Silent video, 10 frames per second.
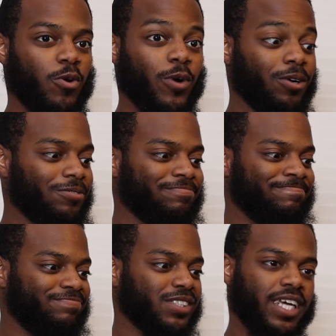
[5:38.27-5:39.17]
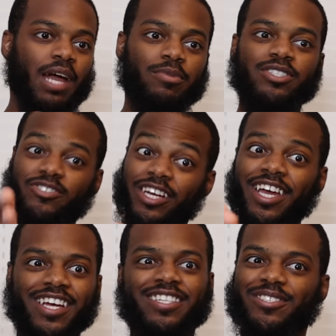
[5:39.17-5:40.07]
Well, the camera's straight
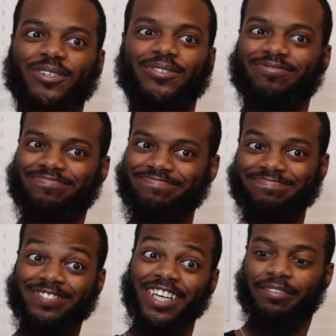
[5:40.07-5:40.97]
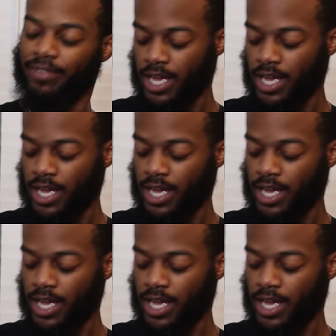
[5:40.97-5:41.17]
ahead, so yeah.